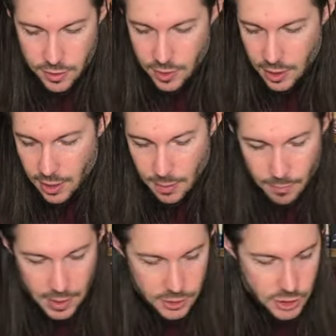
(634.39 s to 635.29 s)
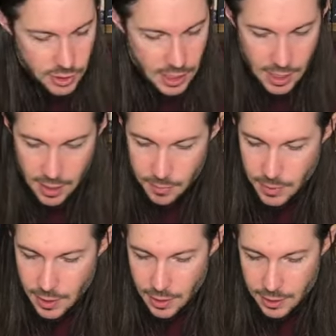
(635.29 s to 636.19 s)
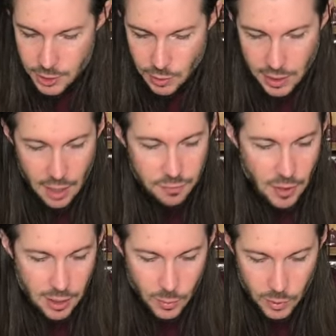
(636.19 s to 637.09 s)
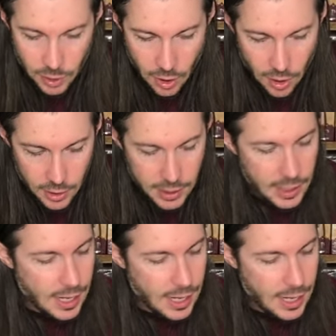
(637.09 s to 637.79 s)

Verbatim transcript: the miniature cam, so you can kind of follow along.